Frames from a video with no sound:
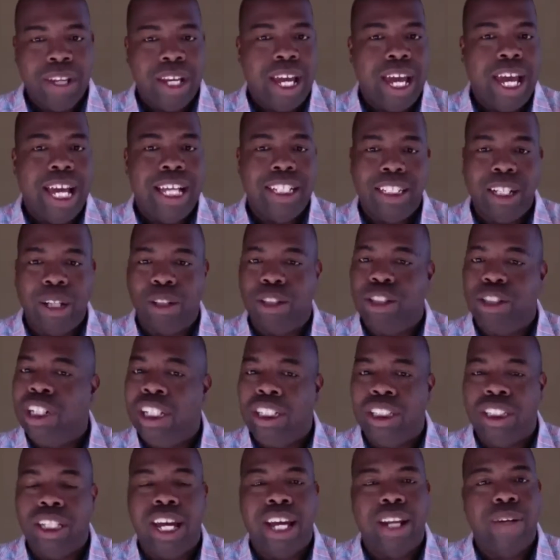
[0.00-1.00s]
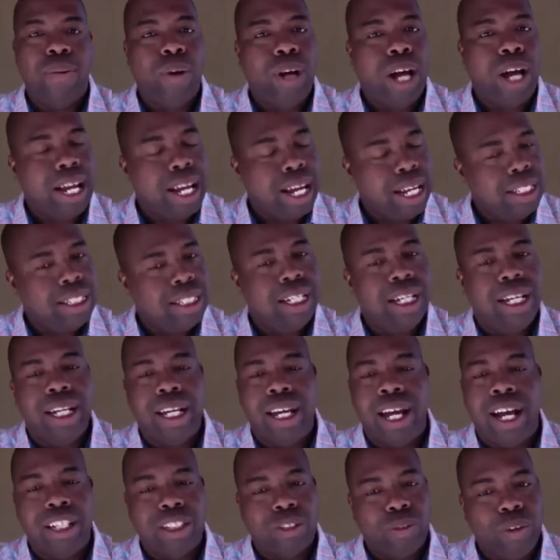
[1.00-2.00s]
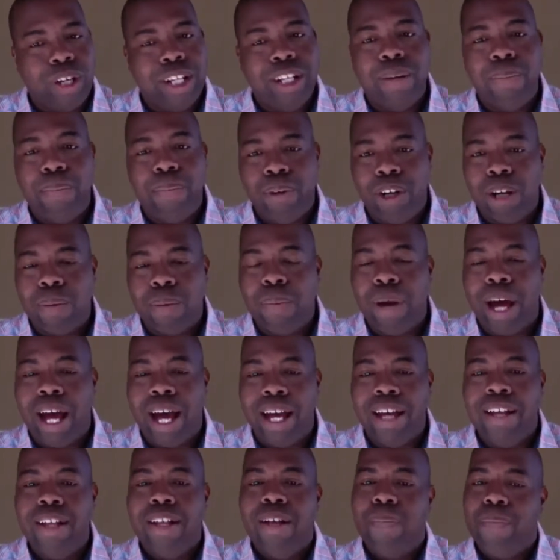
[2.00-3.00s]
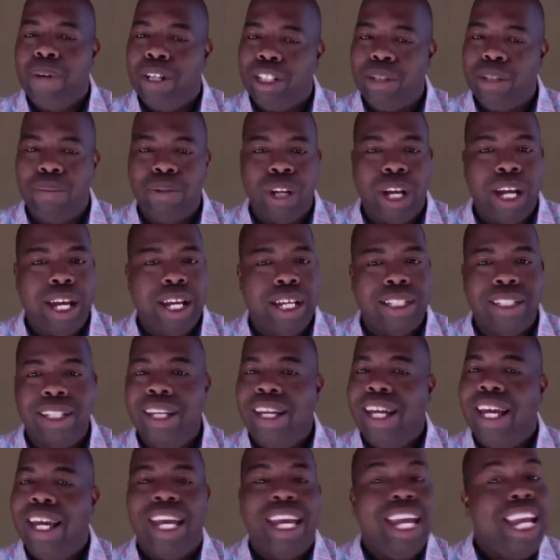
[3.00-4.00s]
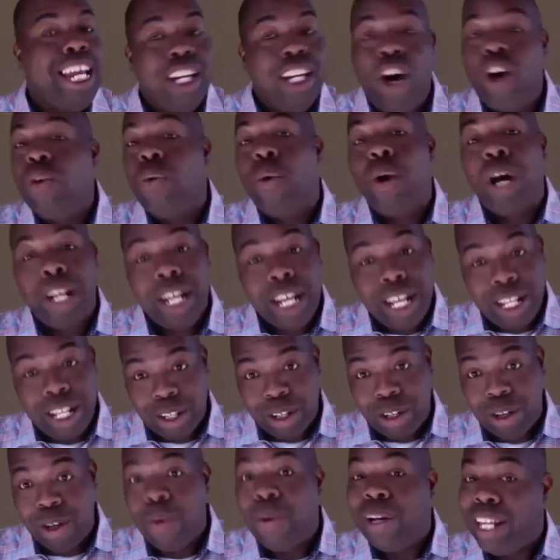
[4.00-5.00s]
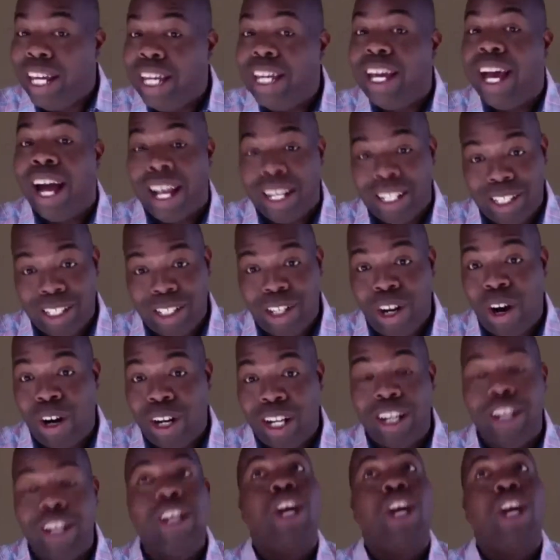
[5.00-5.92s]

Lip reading: And so she said, "Well, I gotta tell you, I was reading a book by Bishop Jakes. He didn't own one either when he got started.